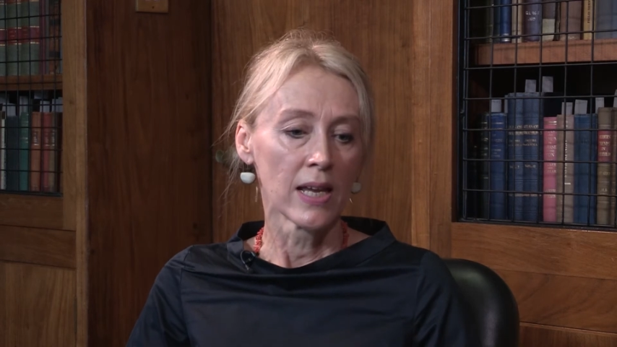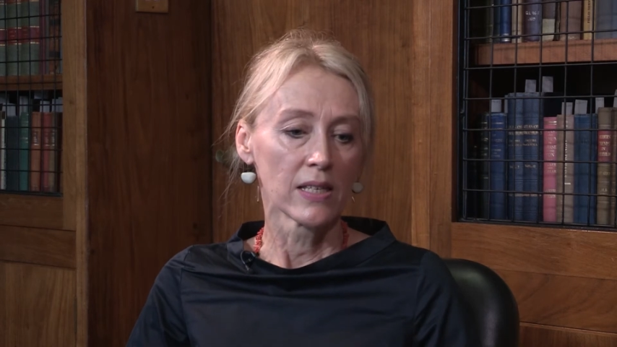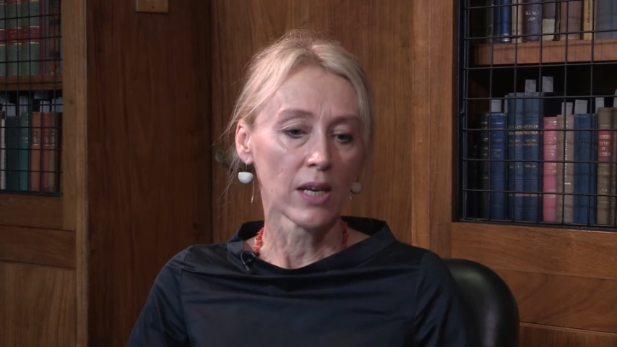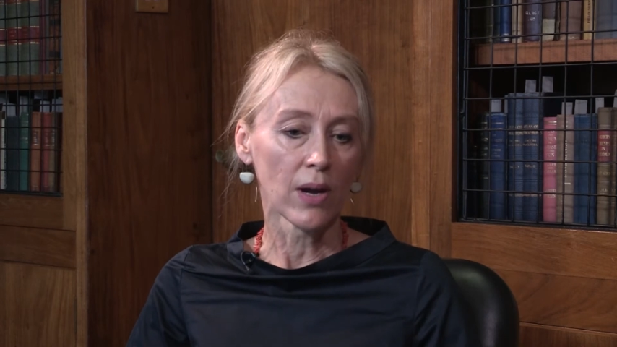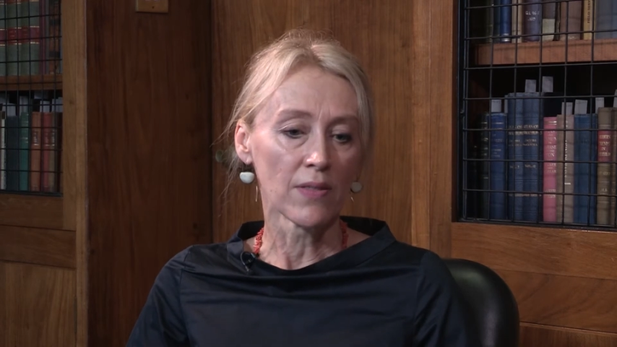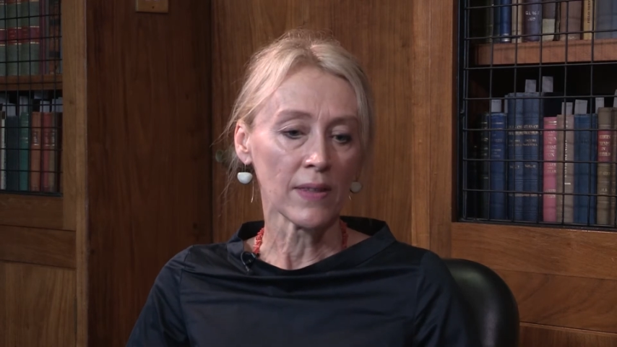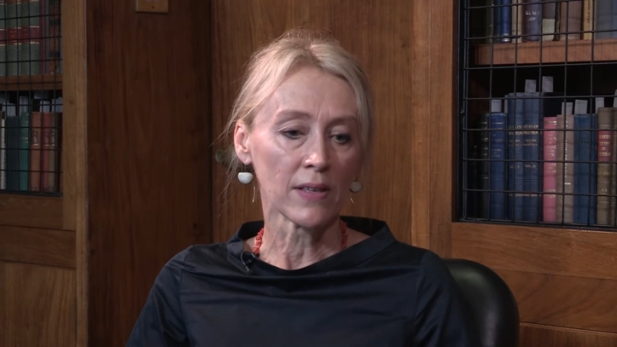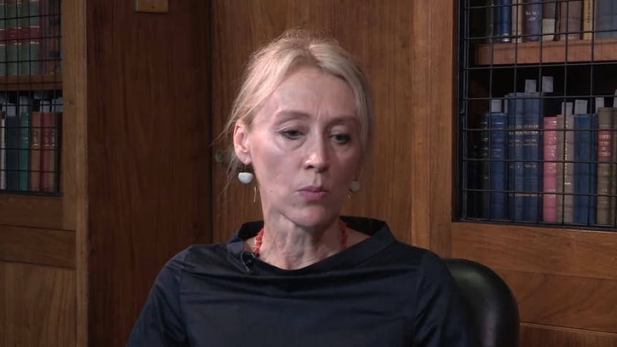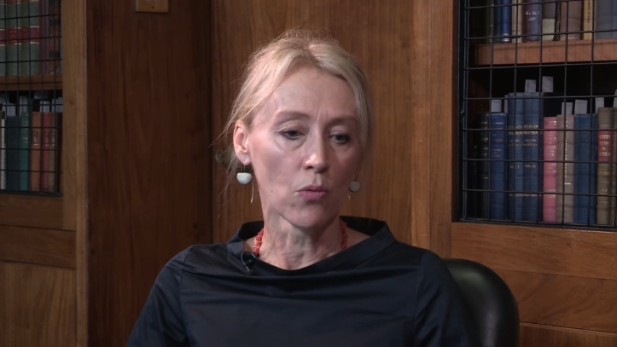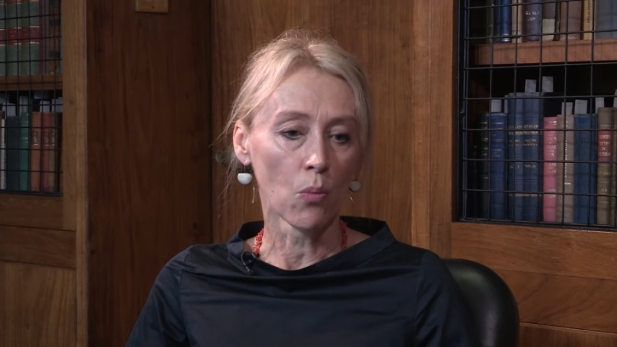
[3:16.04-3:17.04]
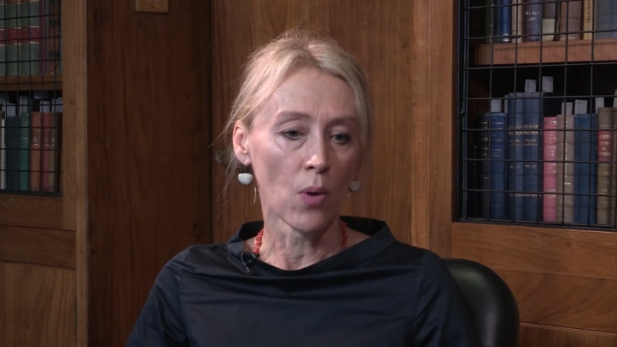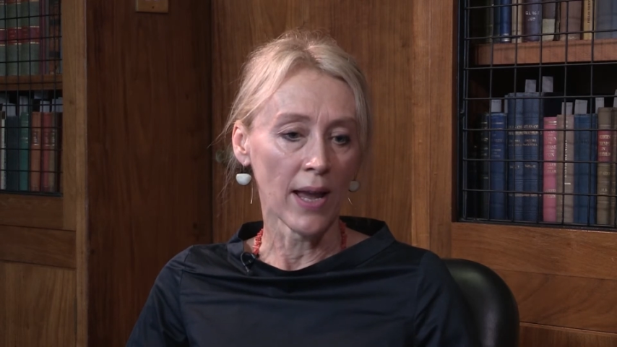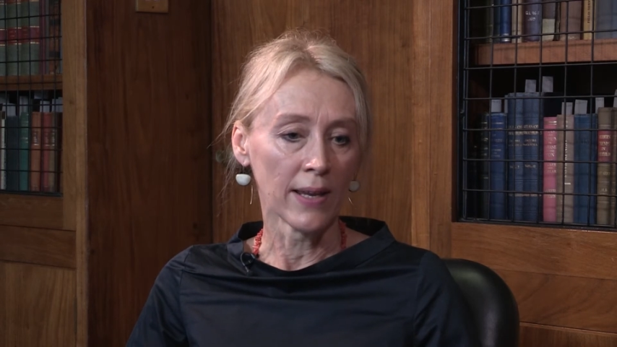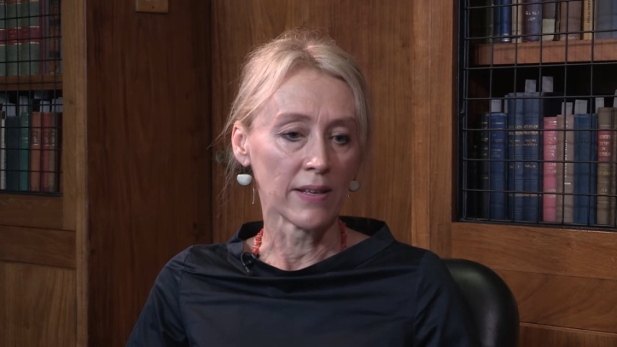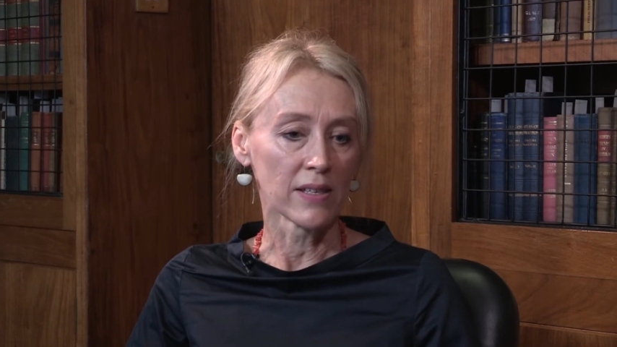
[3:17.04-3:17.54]
So I think there's more
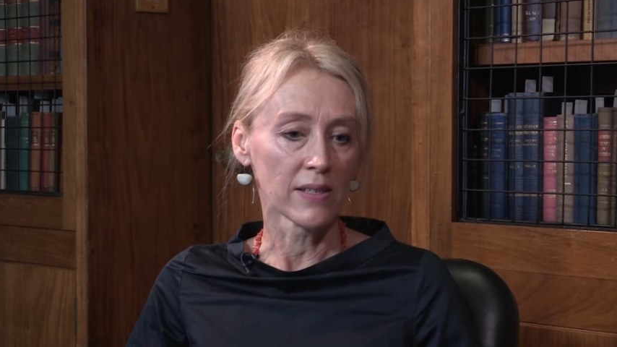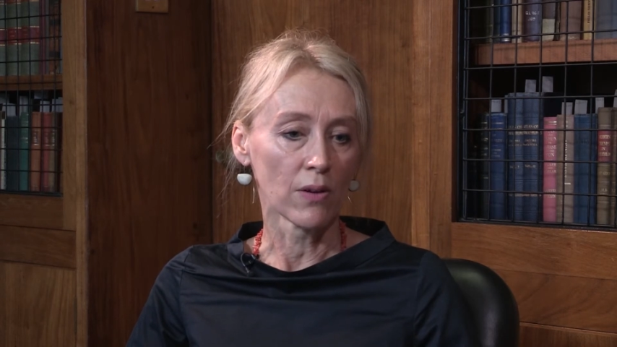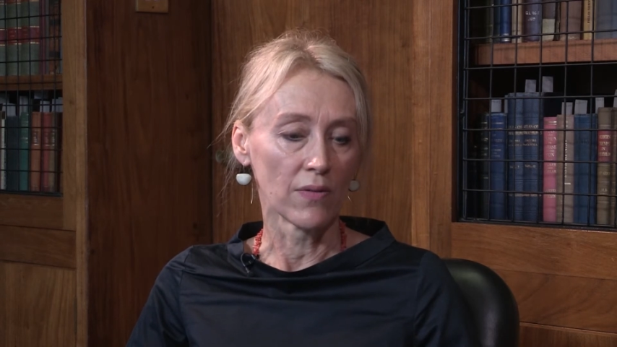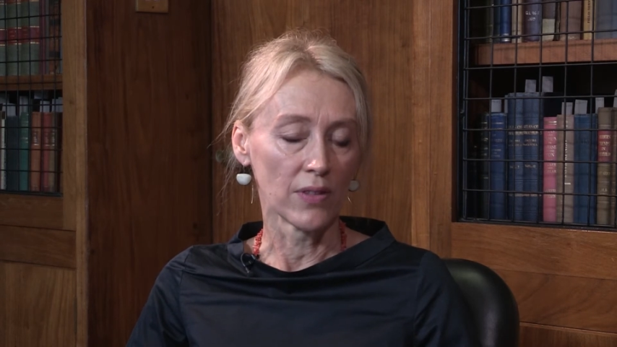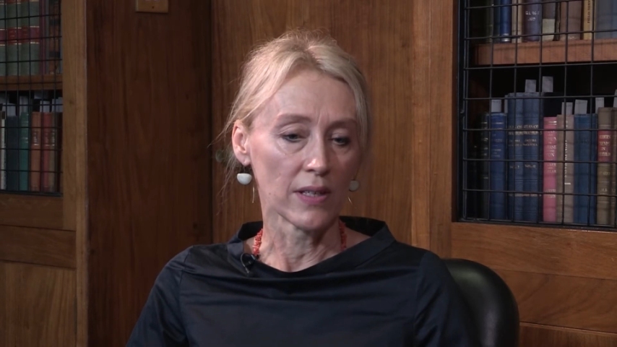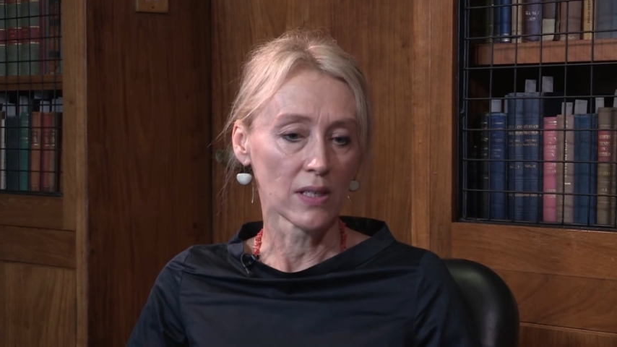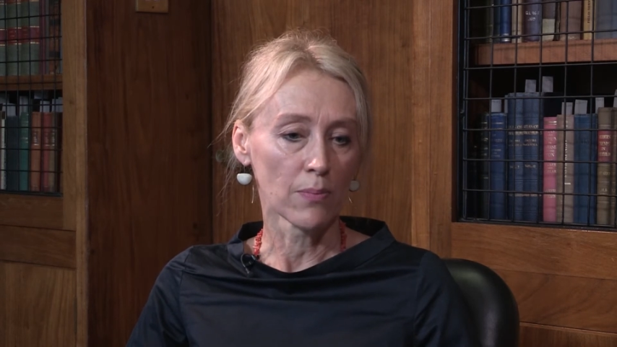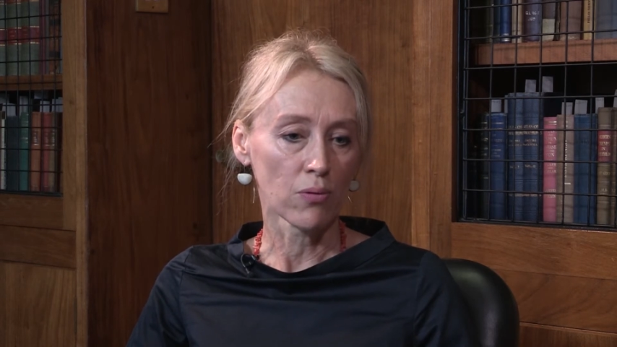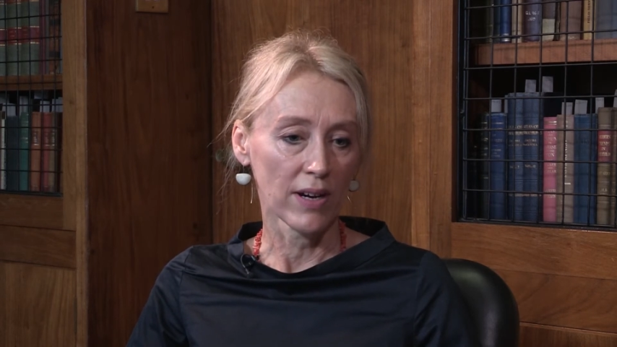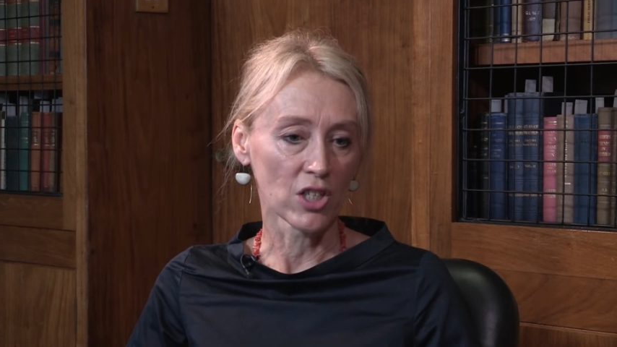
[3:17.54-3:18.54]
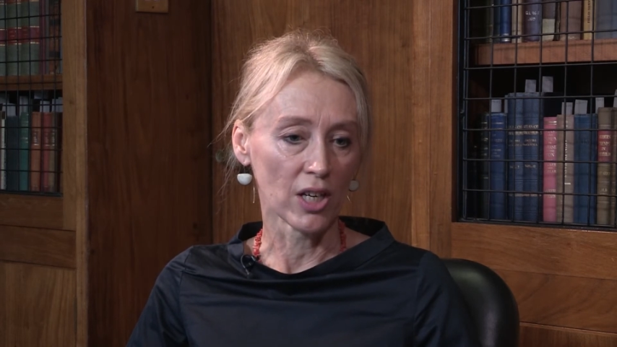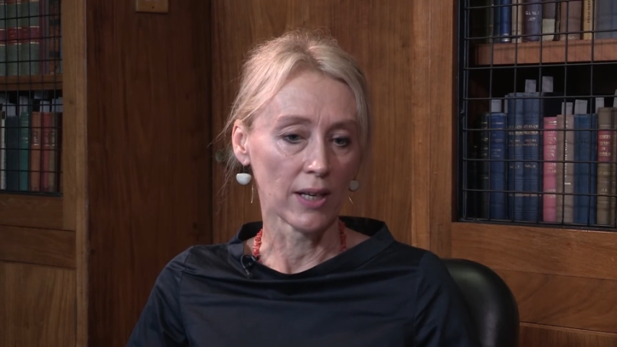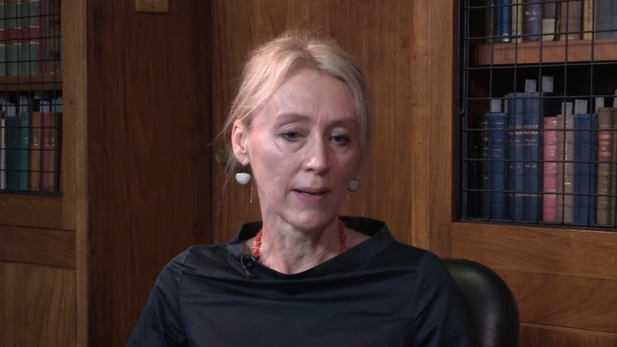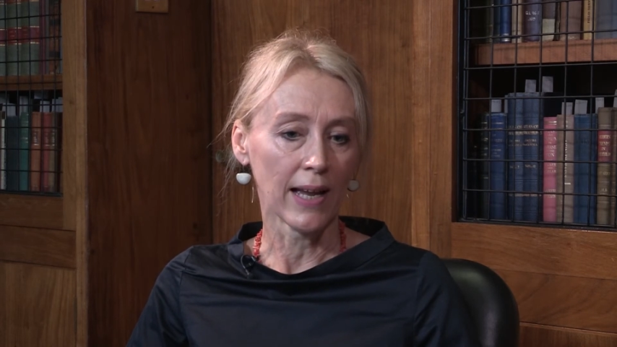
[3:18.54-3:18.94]
awareness of this pressure